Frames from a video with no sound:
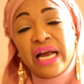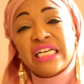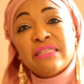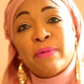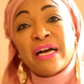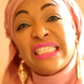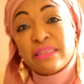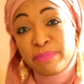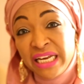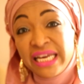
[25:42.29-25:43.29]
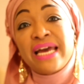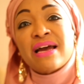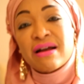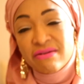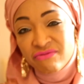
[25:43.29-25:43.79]
is by speaking
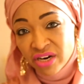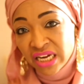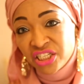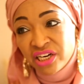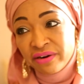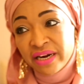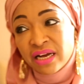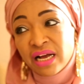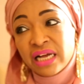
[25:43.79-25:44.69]
for Nigeria.